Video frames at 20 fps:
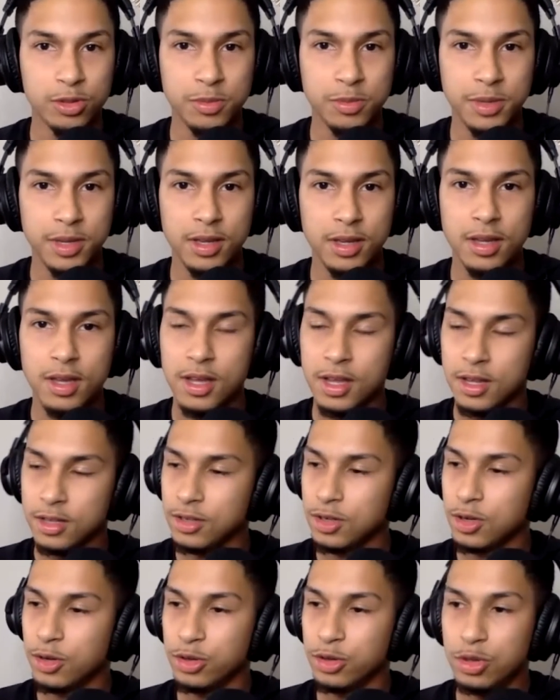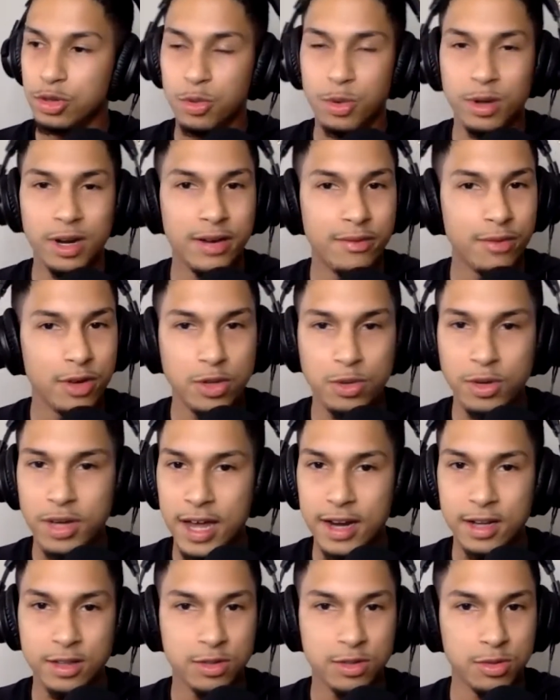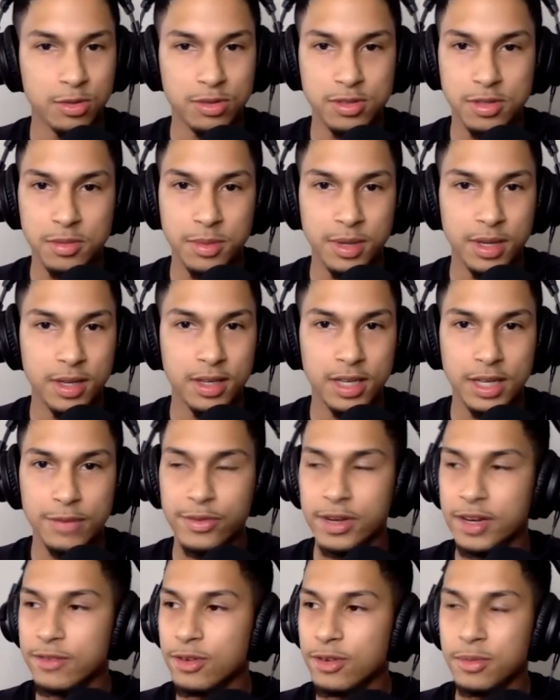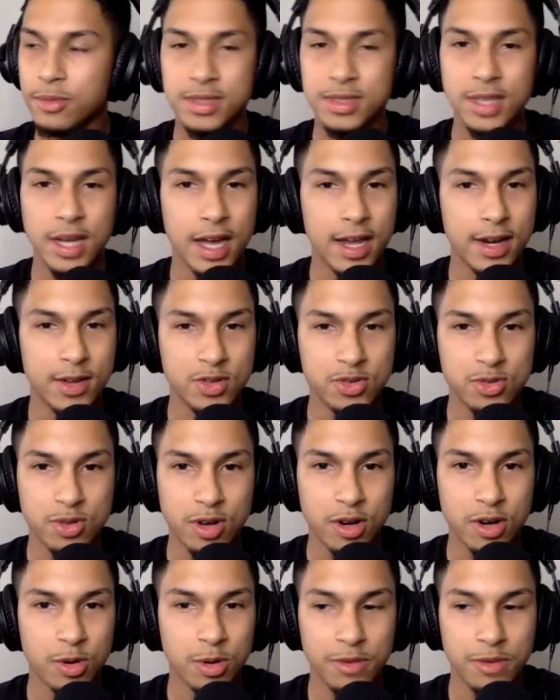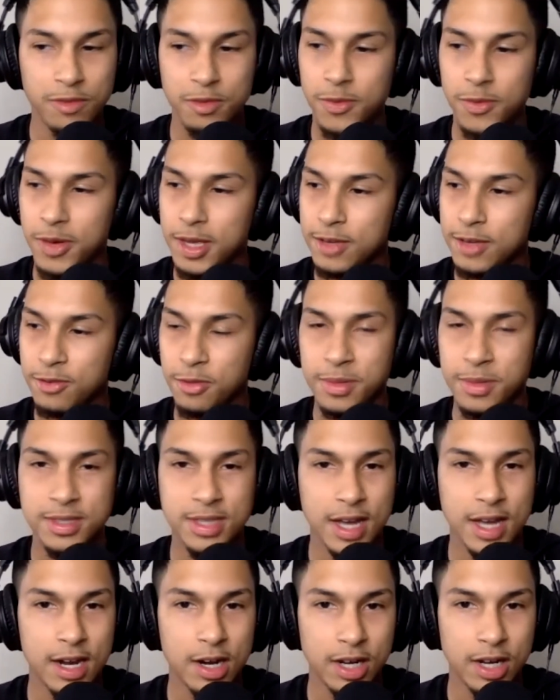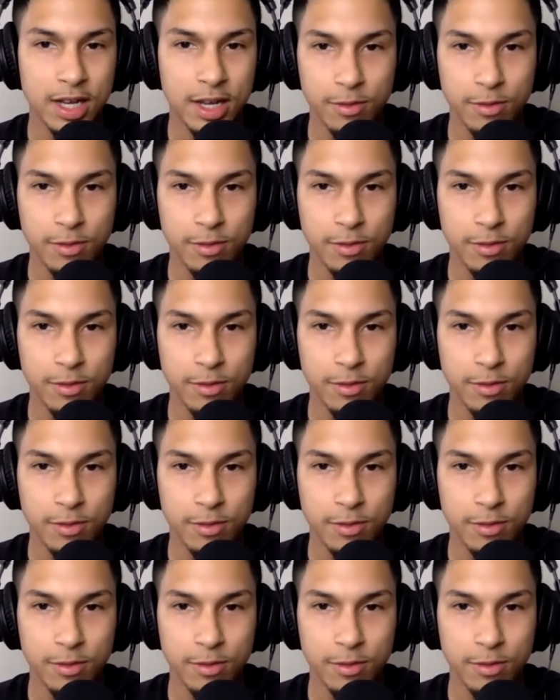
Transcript: me, do whatever you got to do to me, even if it means I got to struggle, if it means I got to hit